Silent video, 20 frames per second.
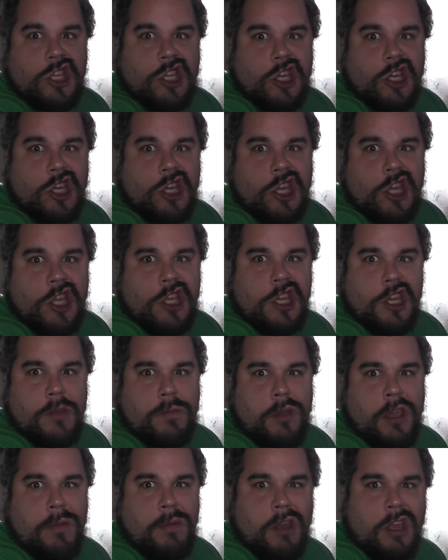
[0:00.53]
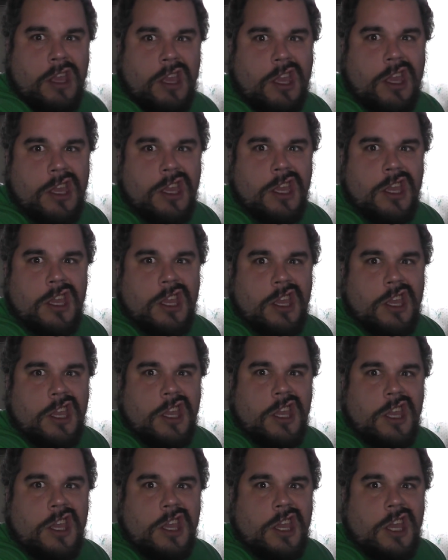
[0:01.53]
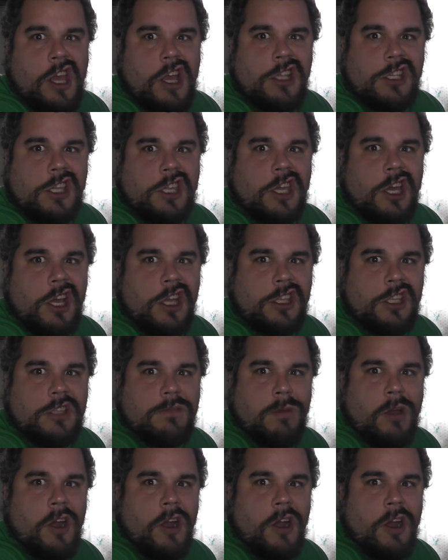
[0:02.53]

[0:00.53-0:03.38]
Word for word: Oh, hey there, people. How's it going this